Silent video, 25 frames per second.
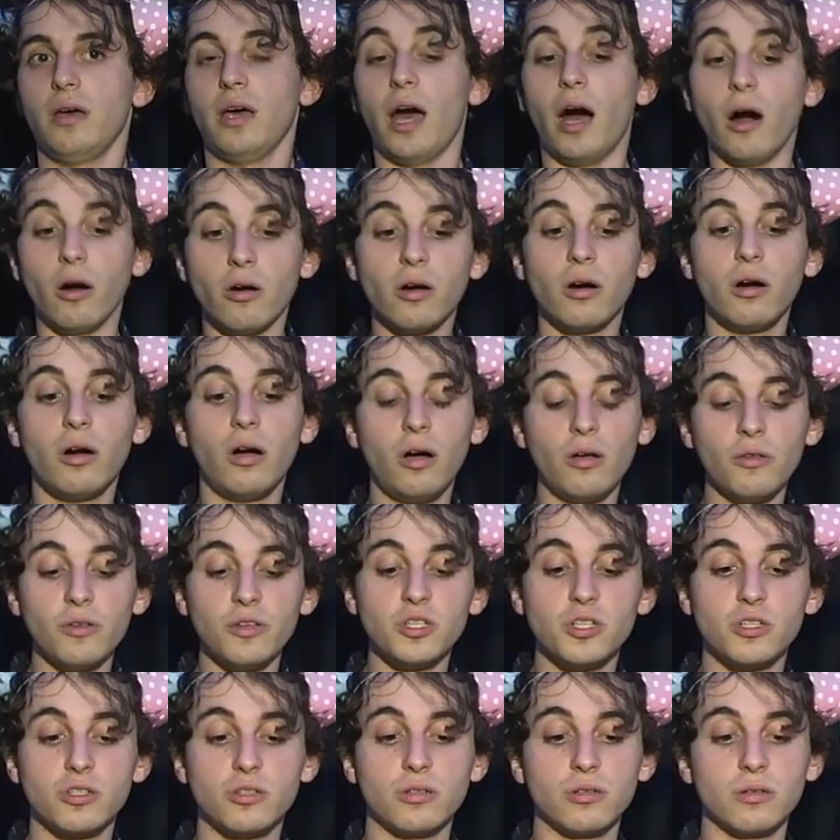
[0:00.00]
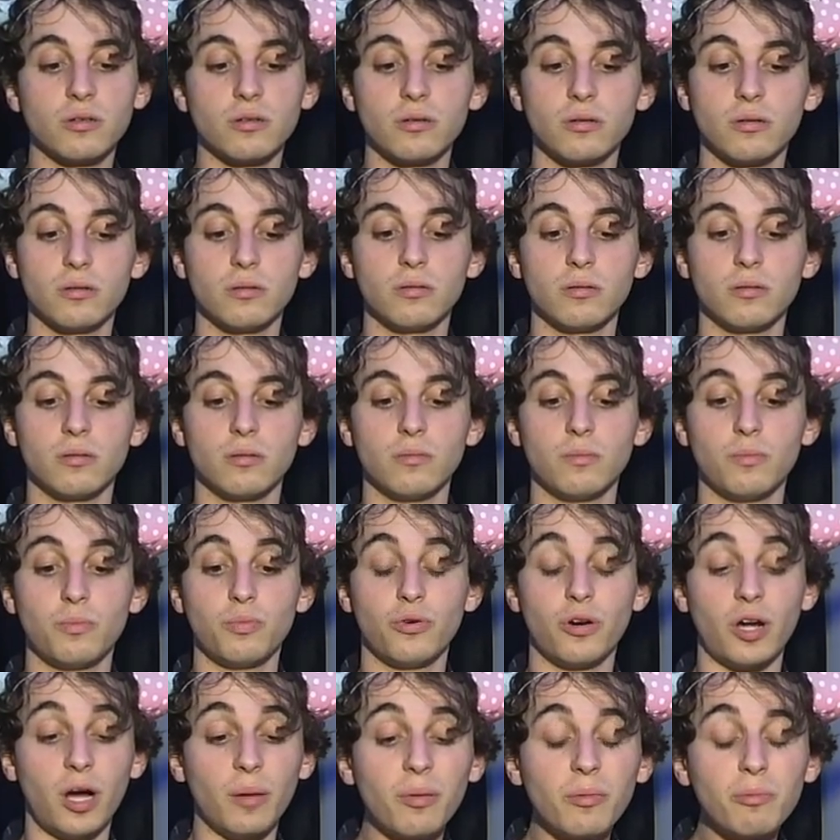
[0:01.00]
alcohol is
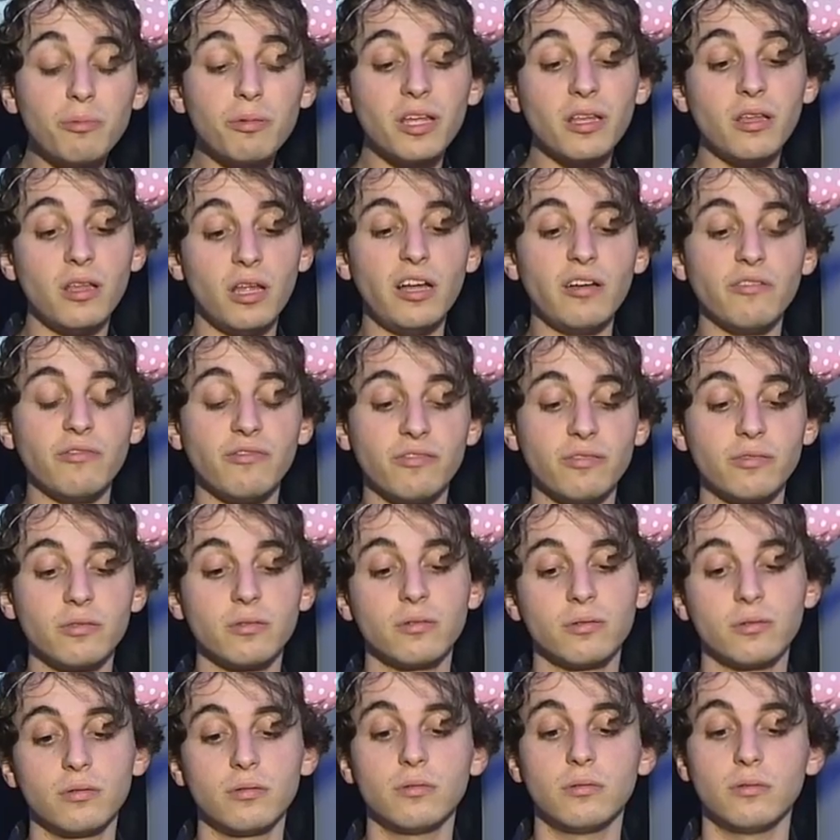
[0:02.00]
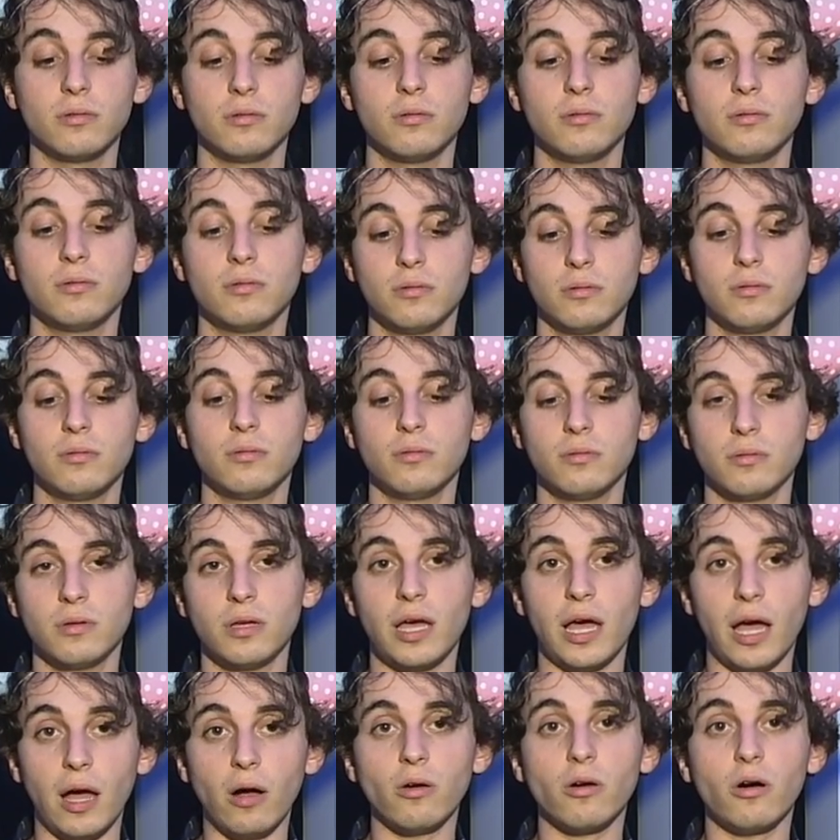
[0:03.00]
probably love.
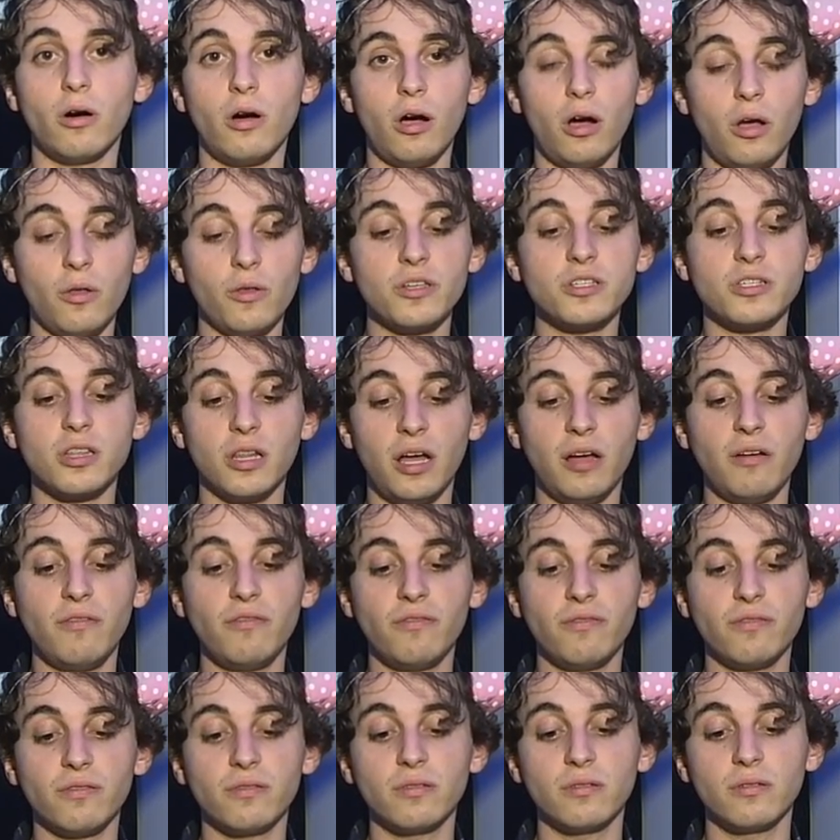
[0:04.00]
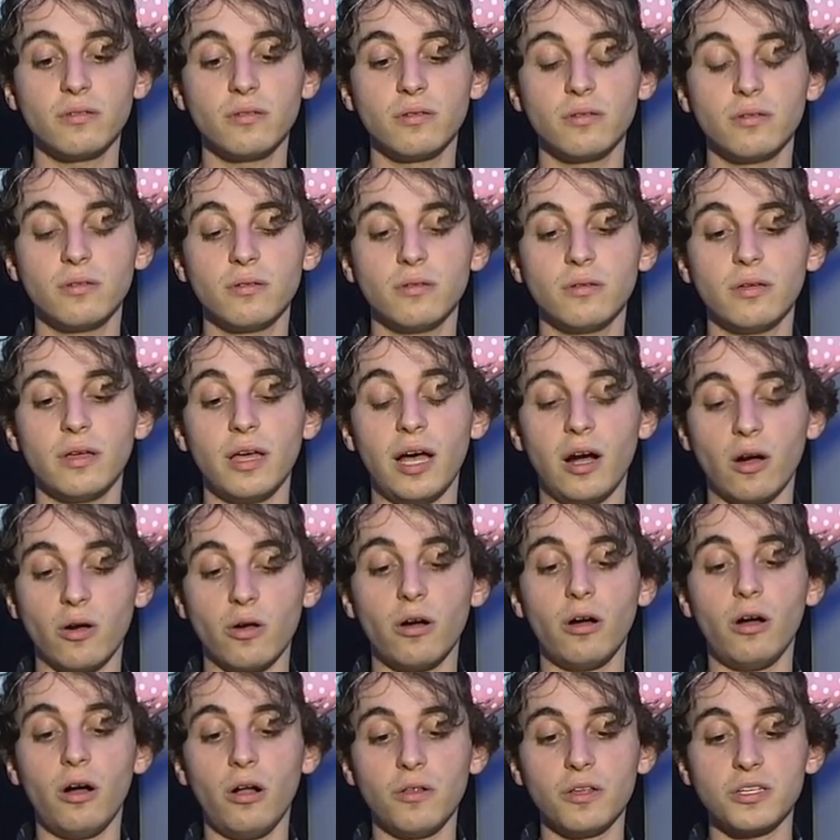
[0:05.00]
Alcohol is love.
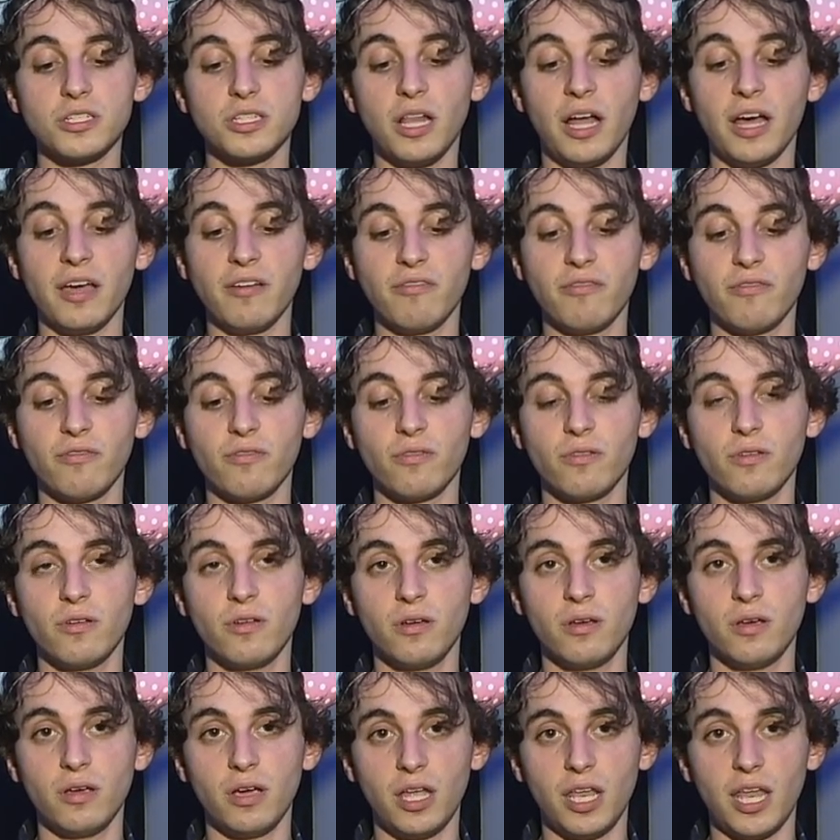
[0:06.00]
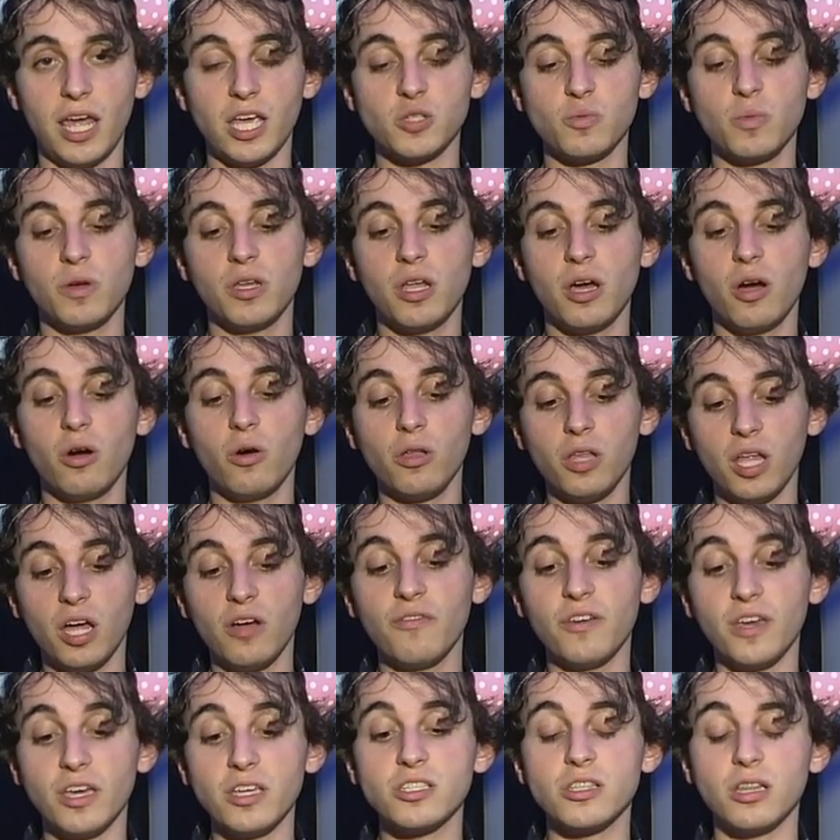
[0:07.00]
Alcohol is life. And as we know,
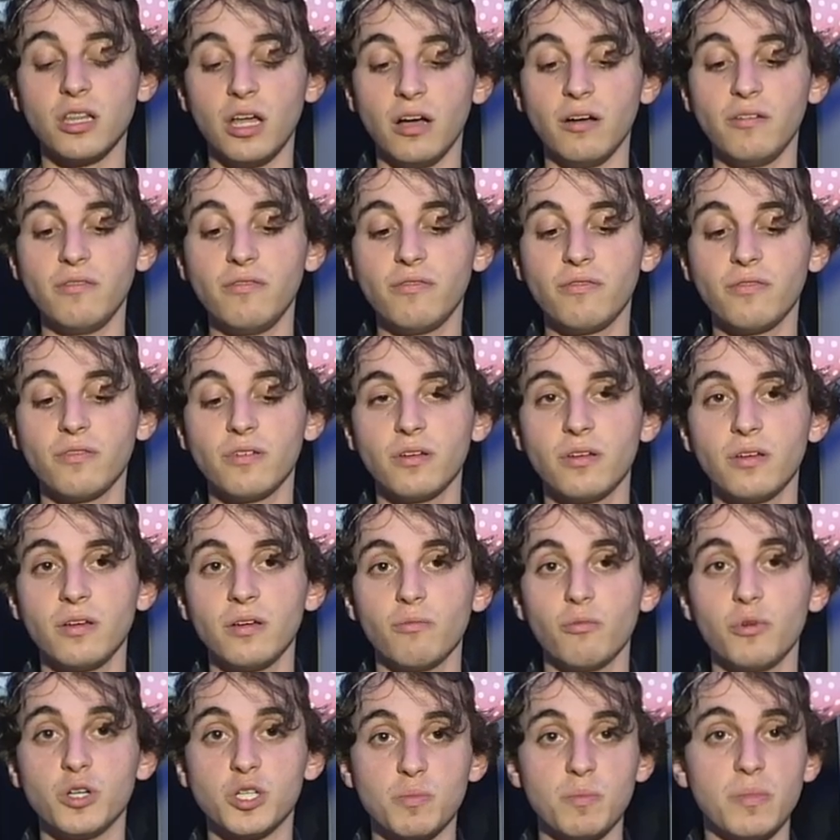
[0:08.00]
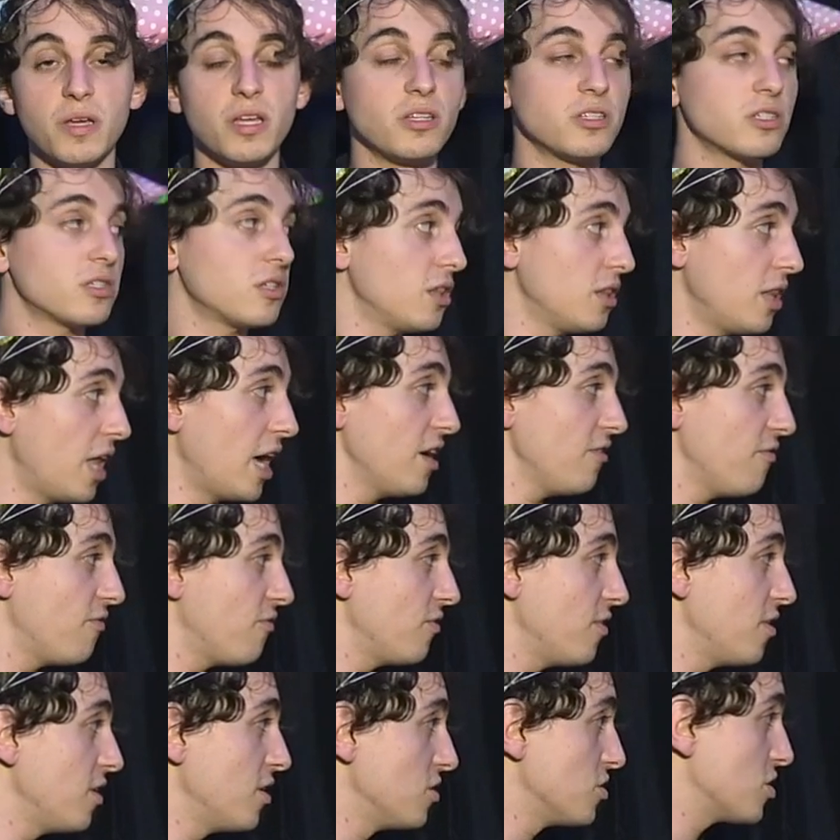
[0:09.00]
love is love, which means
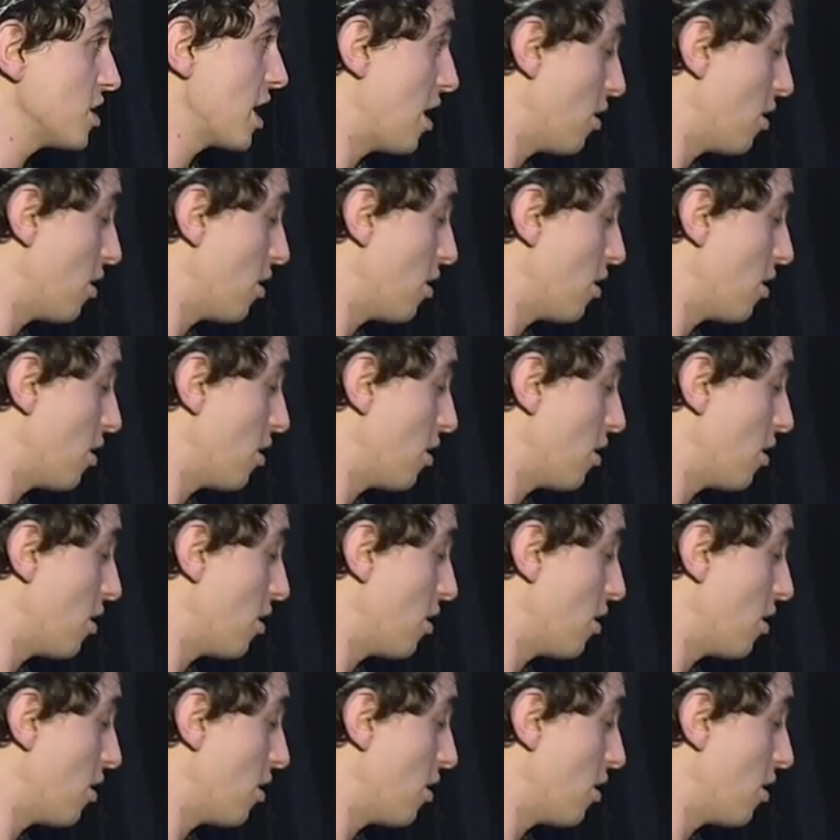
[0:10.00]
life is